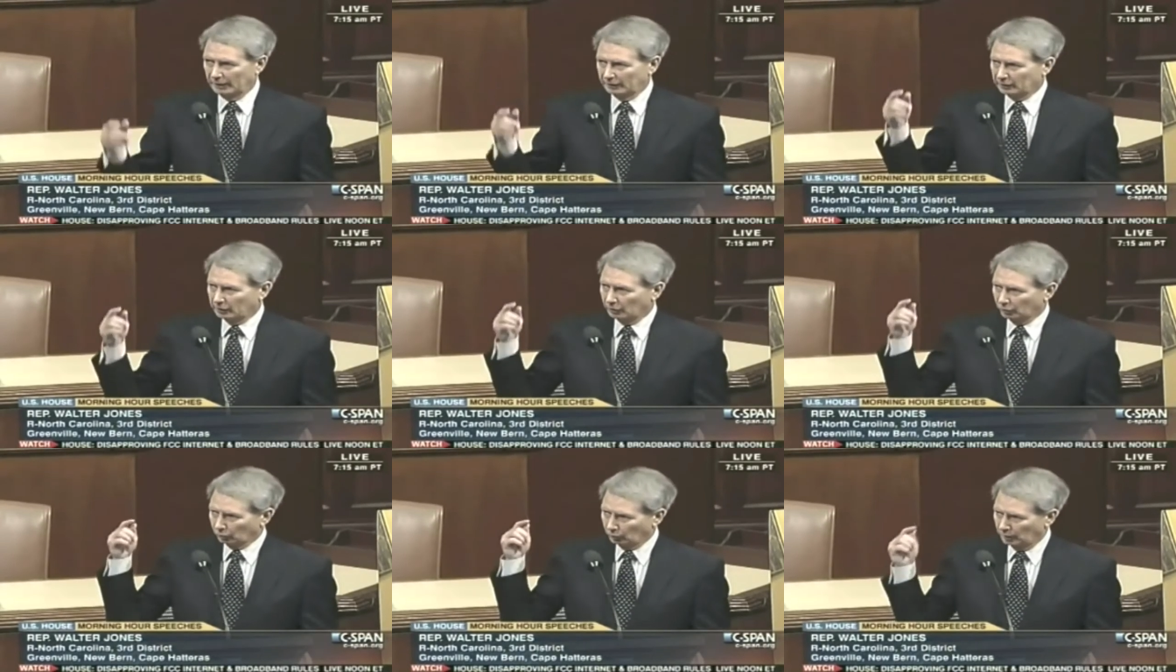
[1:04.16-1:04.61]

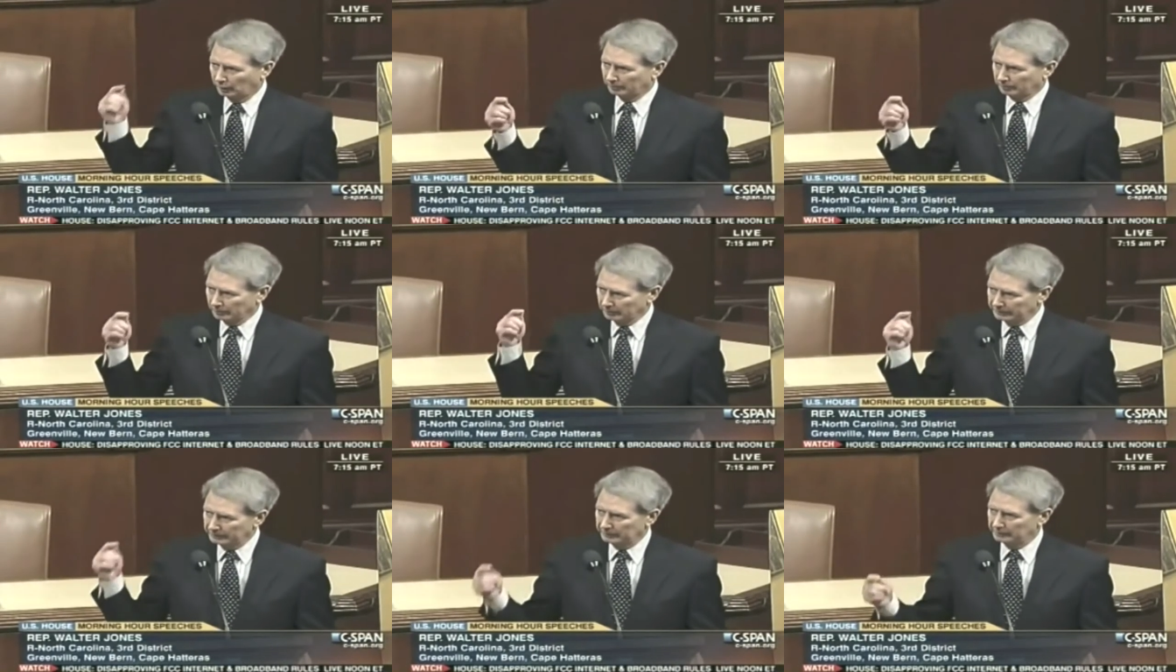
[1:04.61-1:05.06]
corrupt
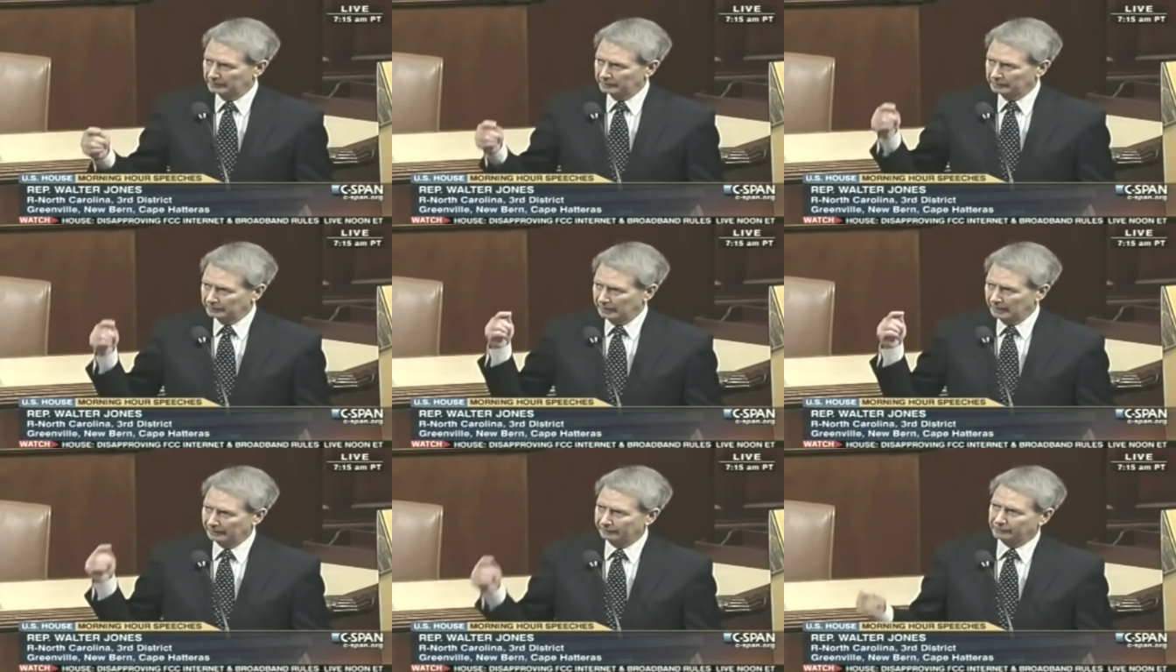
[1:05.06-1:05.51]
leader
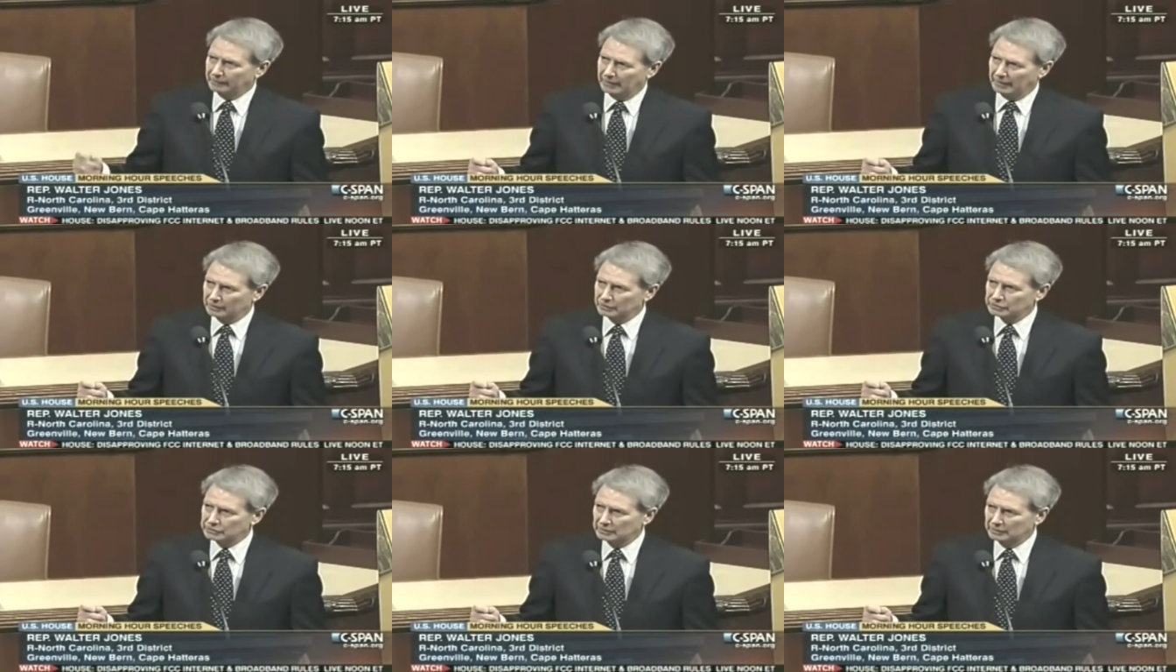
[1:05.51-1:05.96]
in
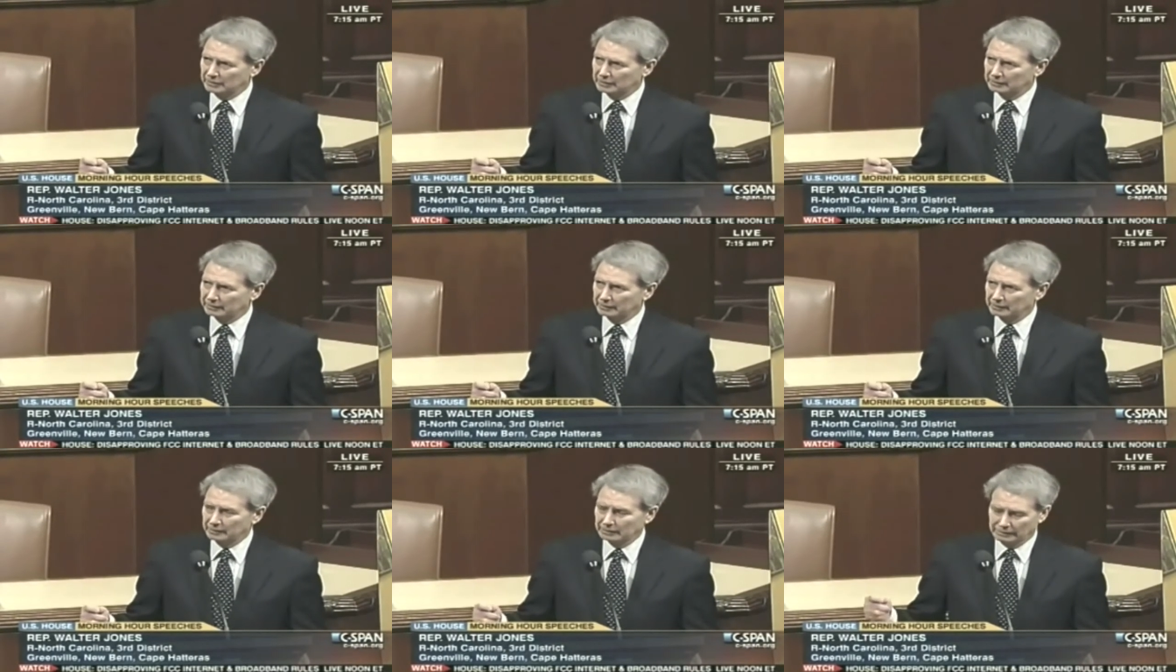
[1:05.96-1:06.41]

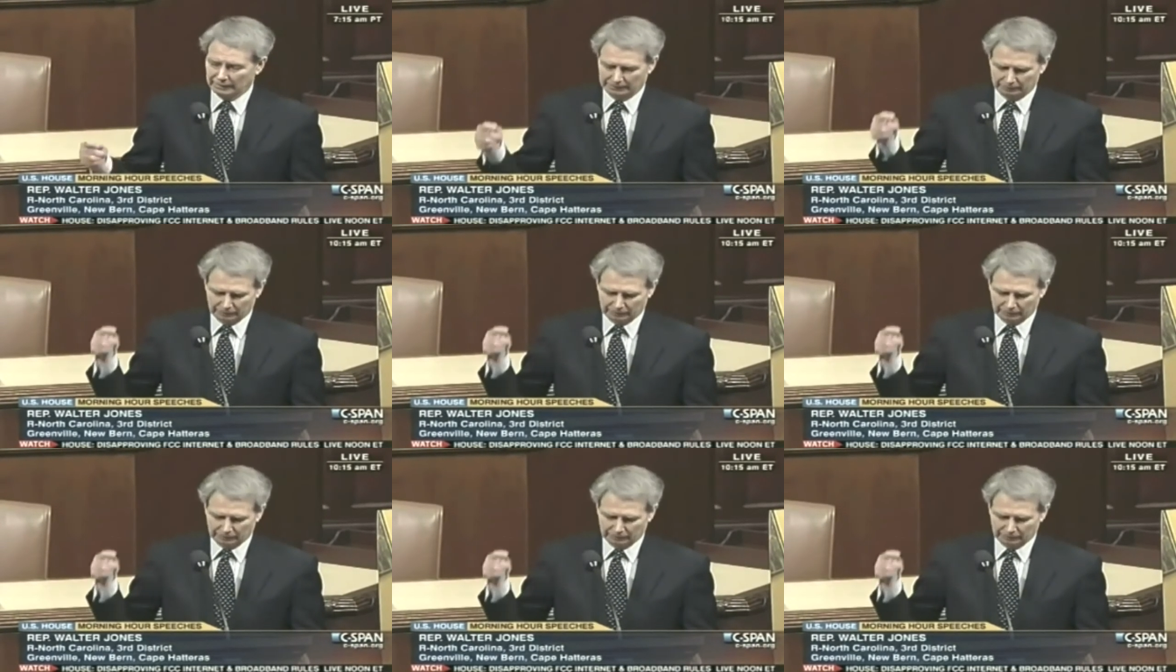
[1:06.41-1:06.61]
Afghanistan named